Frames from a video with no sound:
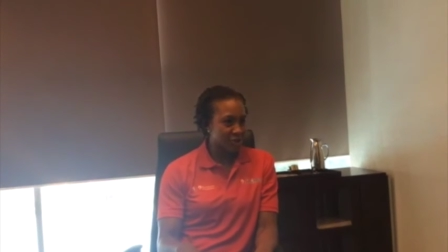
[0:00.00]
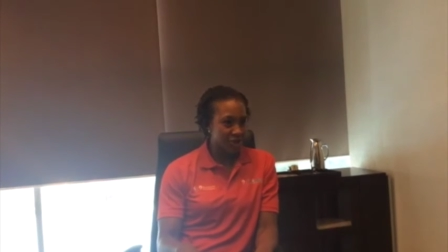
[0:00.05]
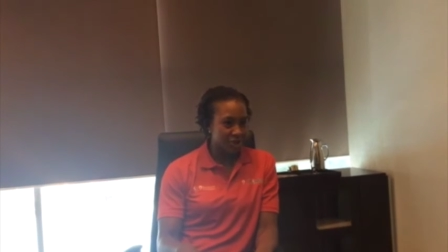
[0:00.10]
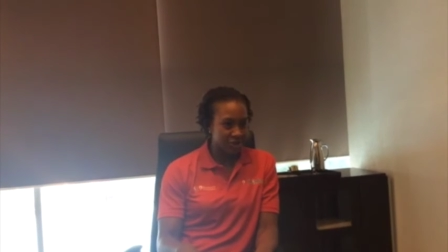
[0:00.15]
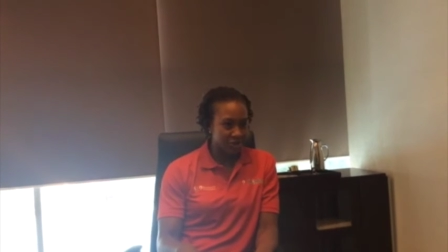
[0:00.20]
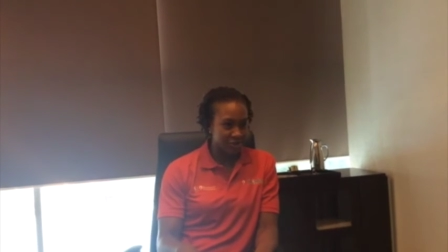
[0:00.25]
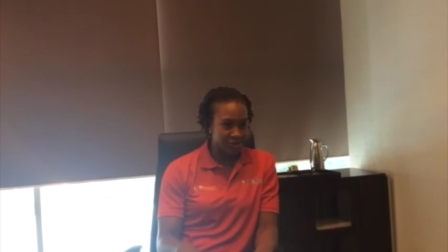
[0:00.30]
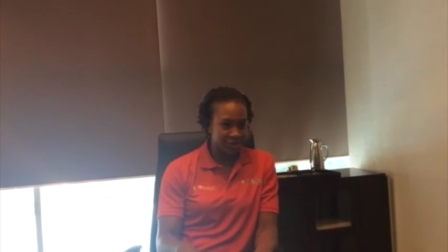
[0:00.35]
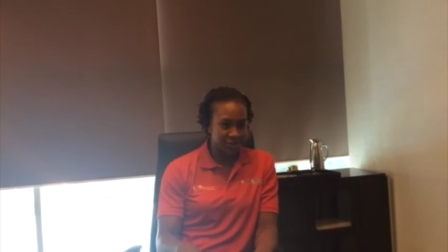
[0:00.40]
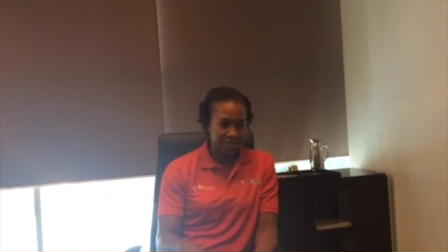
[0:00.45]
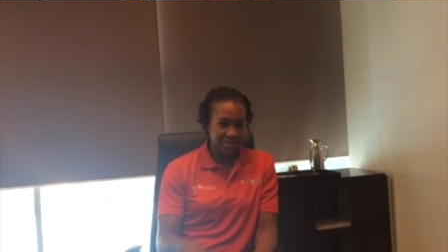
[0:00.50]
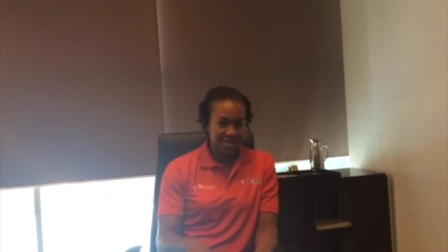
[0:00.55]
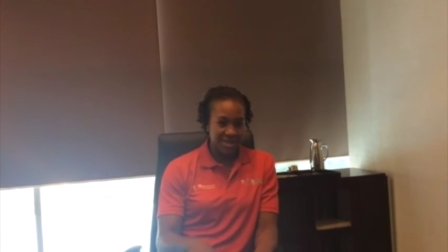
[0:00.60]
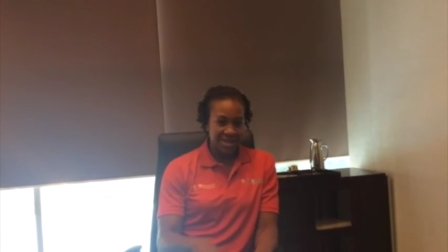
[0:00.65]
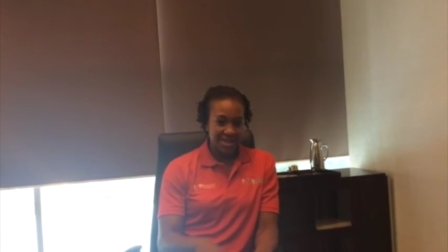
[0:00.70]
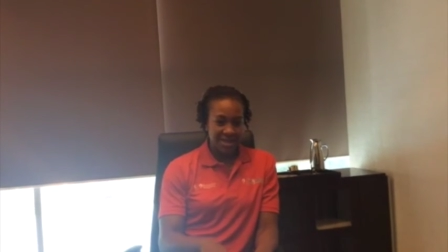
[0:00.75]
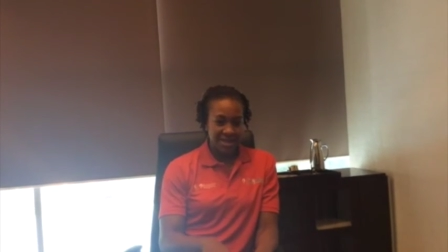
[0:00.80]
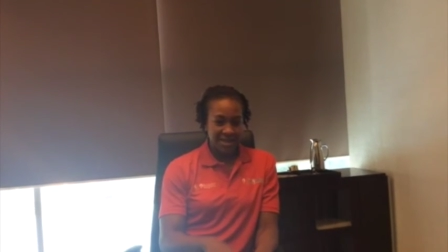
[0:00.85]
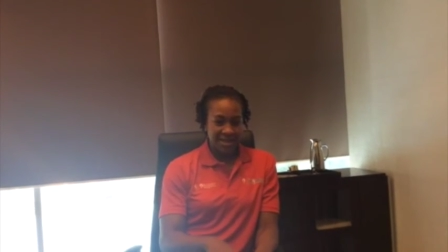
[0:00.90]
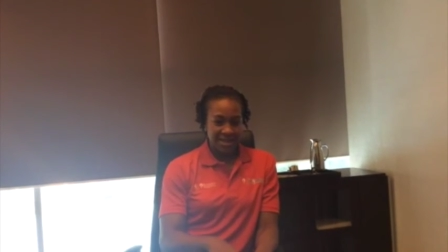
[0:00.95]
your country,
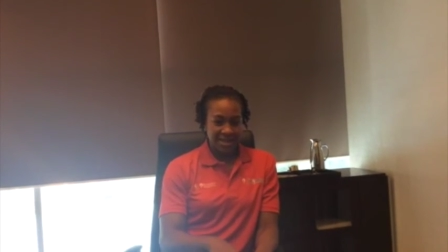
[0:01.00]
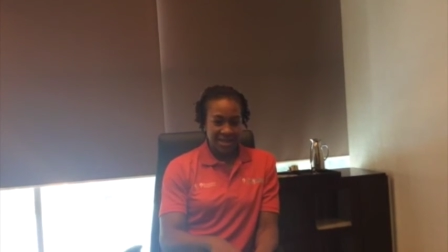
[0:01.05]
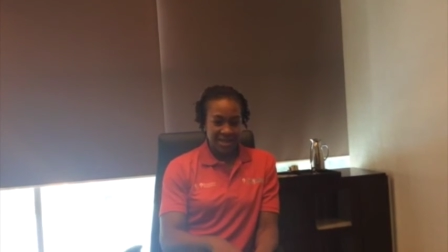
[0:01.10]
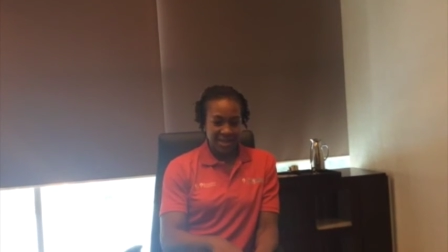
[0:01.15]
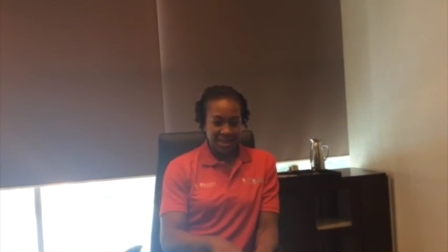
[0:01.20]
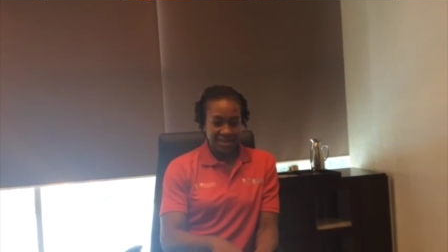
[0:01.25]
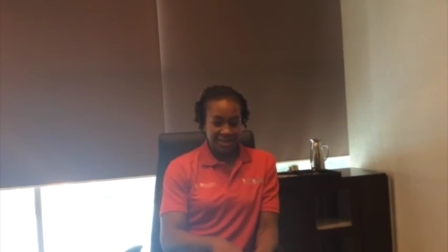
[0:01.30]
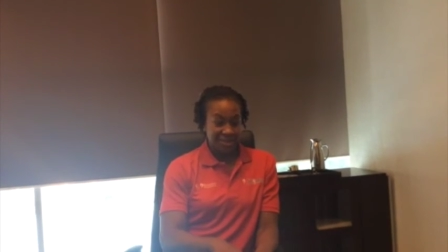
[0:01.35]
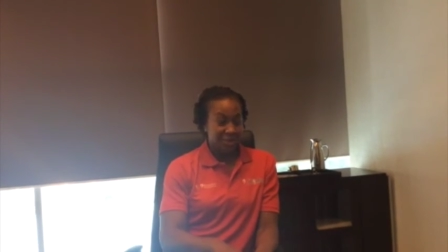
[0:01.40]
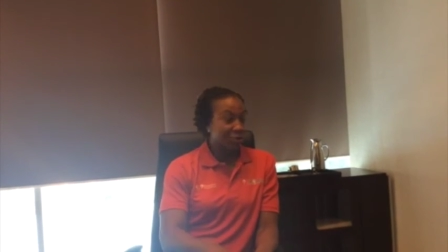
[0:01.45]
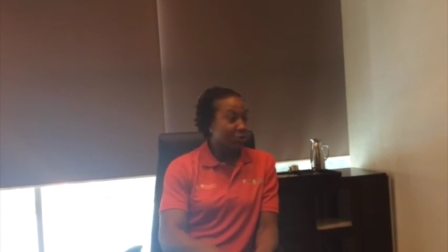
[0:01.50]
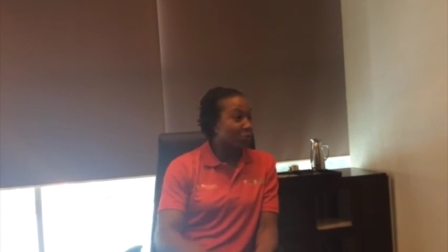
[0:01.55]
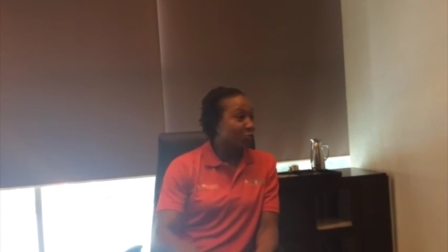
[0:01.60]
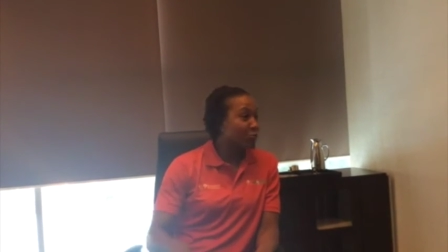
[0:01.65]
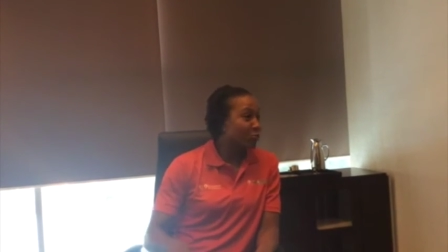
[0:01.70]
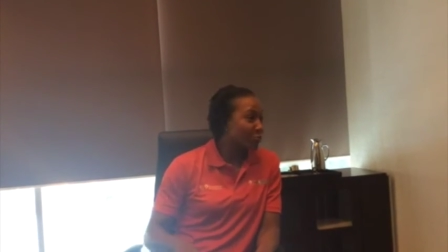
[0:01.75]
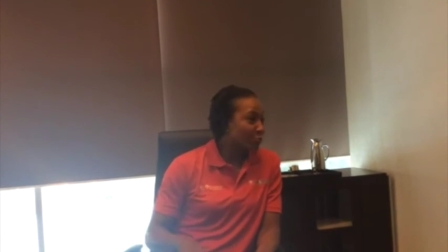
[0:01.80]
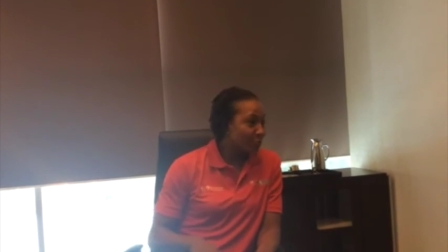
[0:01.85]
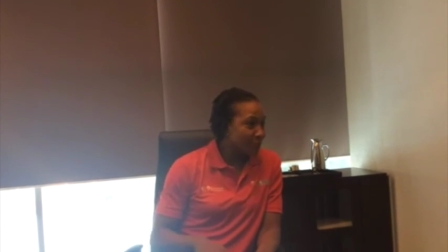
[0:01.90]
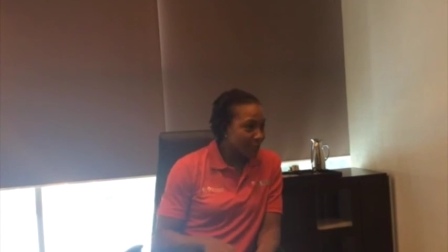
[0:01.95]
it's a new
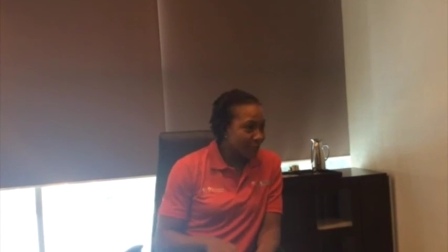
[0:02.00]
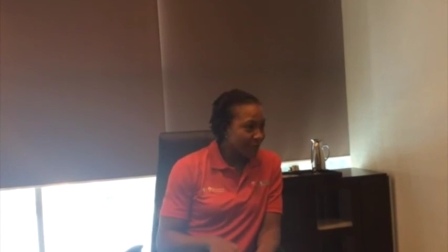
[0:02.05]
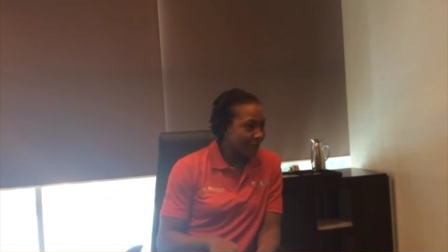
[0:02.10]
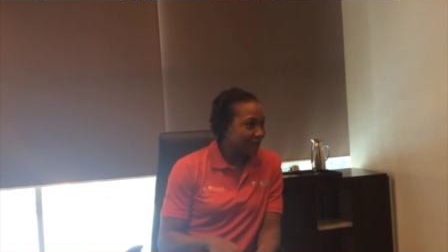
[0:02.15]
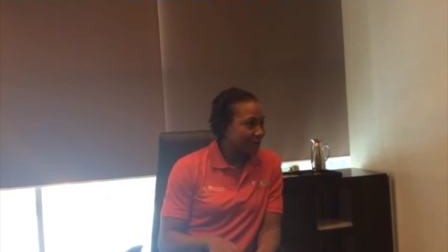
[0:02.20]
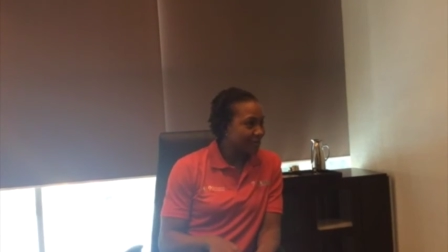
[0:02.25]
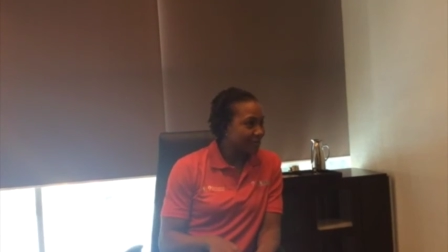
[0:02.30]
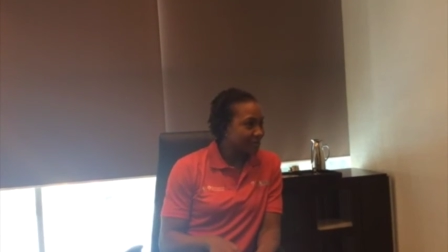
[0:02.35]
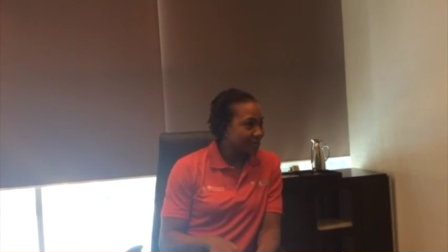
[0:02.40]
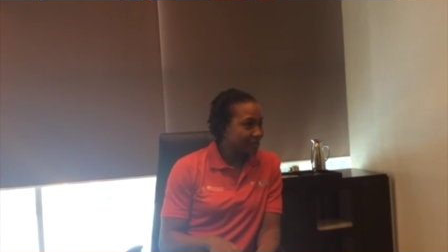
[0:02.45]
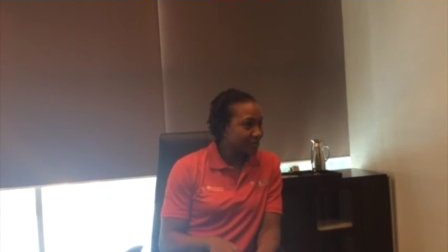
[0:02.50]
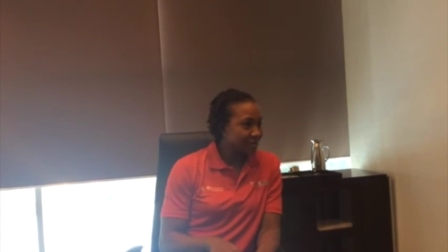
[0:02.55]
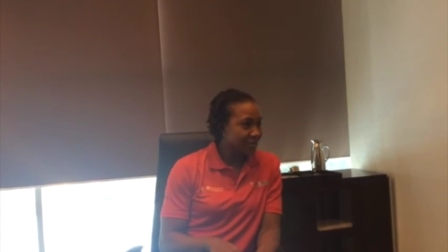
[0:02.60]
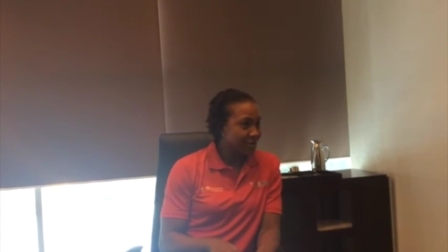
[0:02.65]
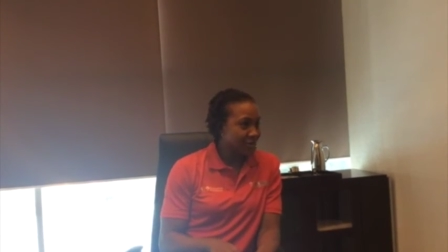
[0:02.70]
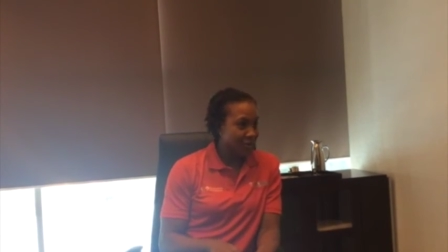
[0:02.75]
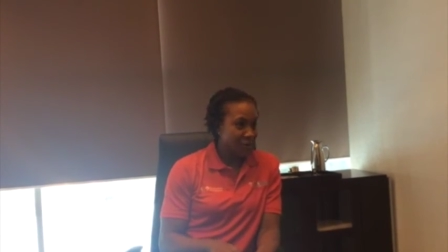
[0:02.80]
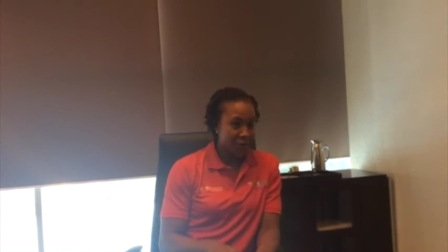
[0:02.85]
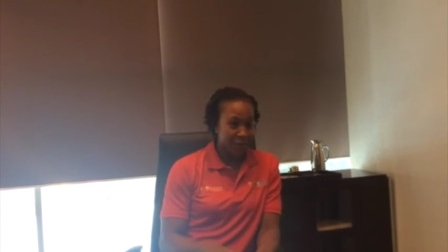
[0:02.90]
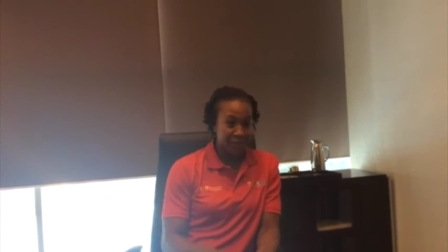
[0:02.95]
group around you.
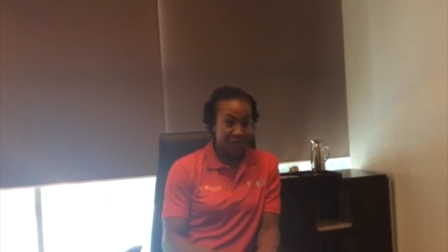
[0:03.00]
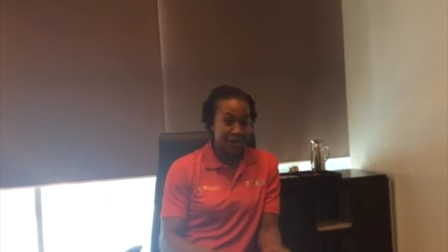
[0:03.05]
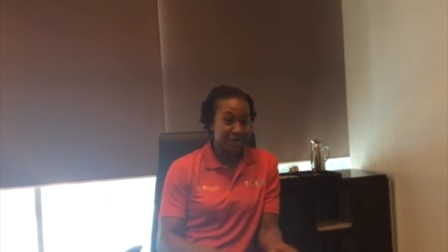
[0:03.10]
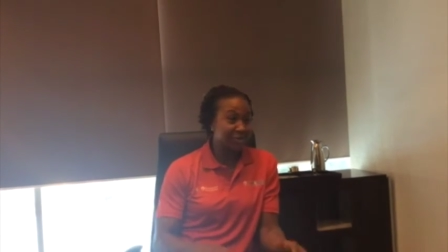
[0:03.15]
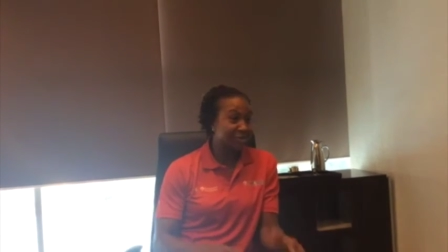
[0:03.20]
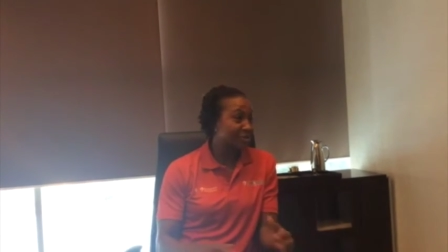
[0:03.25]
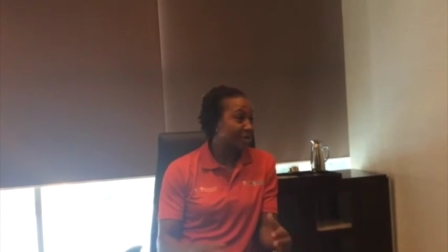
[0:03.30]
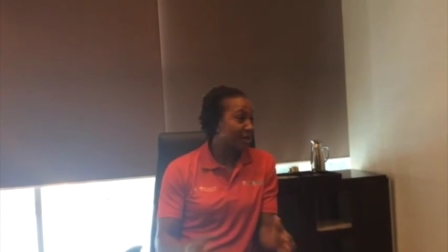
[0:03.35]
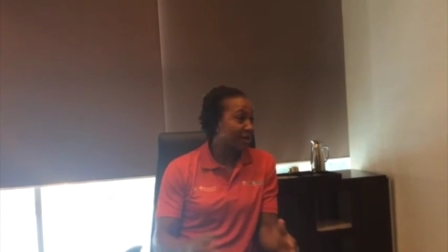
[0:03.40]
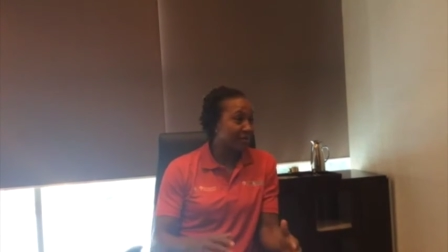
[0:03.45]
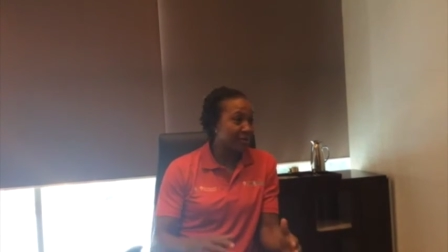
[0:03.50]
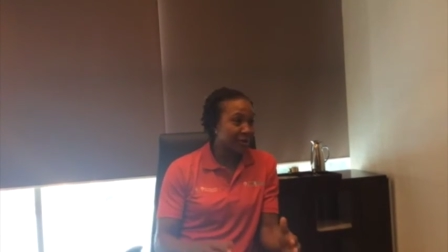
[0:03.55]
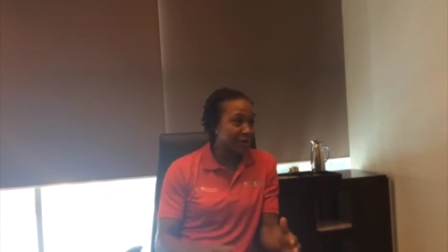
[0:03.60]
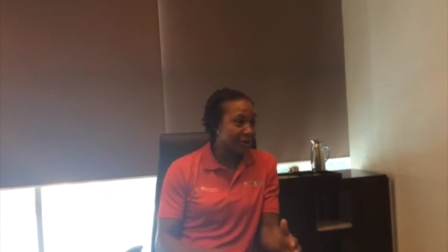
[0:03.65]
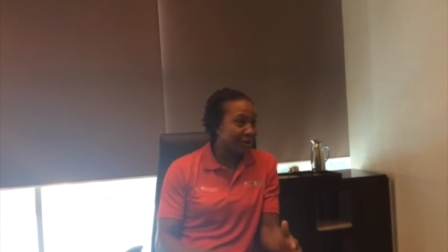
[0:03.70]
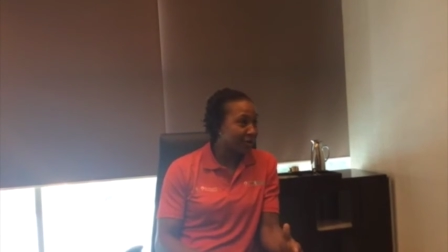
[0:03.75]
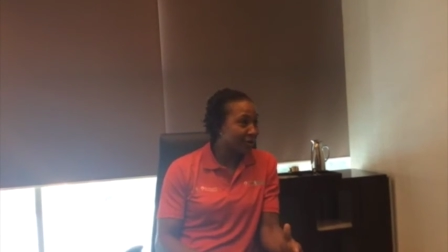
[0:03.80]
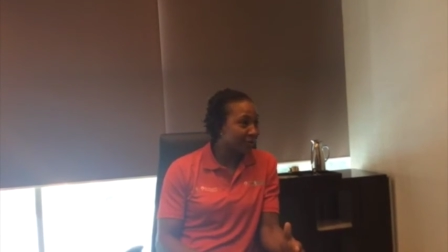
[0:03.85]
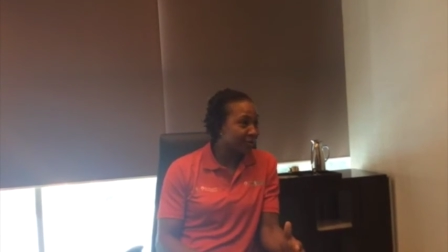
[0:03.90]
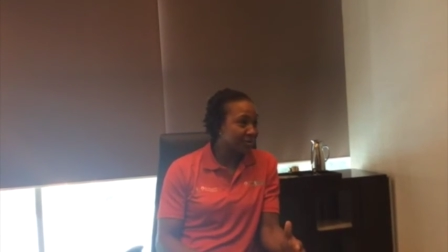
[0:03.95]
You know, players come and
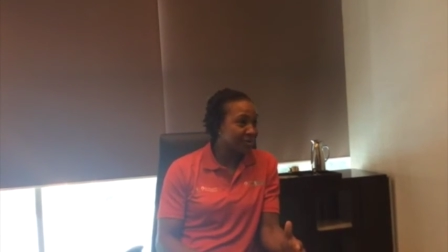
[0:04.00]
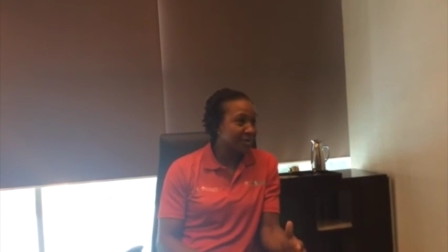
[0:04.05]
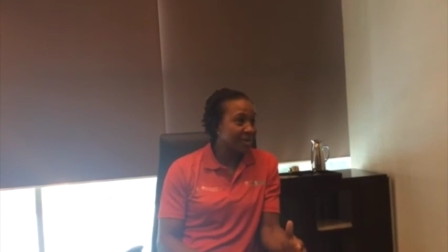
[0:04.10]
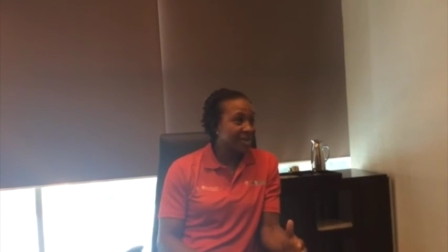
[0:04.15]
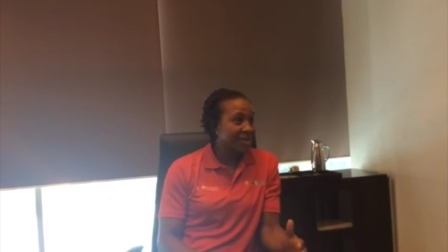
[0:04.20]
go.